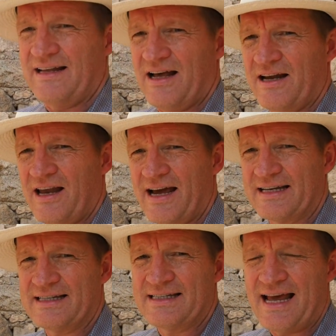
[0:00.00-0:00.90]
I'd like
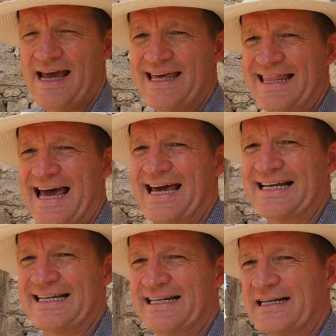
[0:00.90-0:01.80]
to say that
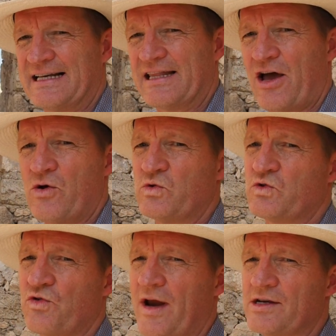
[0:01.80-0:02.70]
those
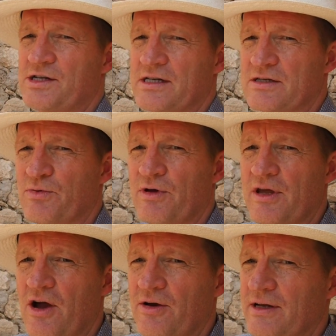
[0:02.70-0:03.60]
trenches were
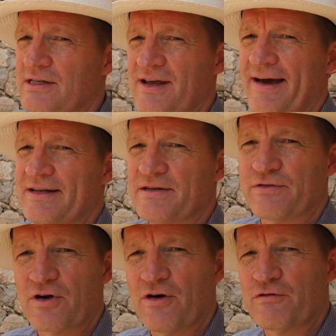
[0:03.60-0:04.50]
the only signs
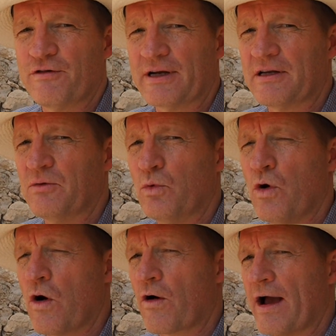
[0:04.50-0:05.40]
of conflict and
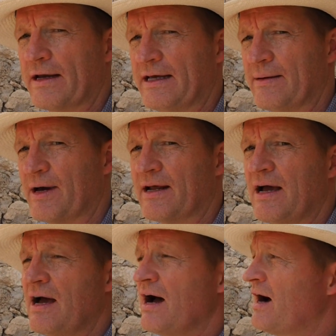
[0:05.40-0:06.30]
war around here, but
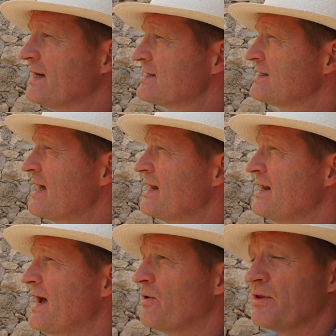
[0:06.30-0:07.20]
I stand
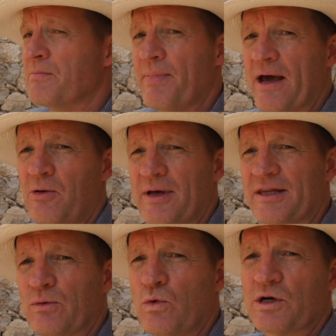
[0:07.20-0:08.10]
now in the battlement,
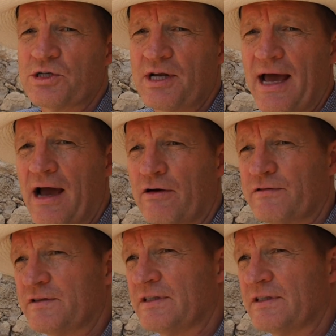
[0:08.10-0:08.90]
the watchtower of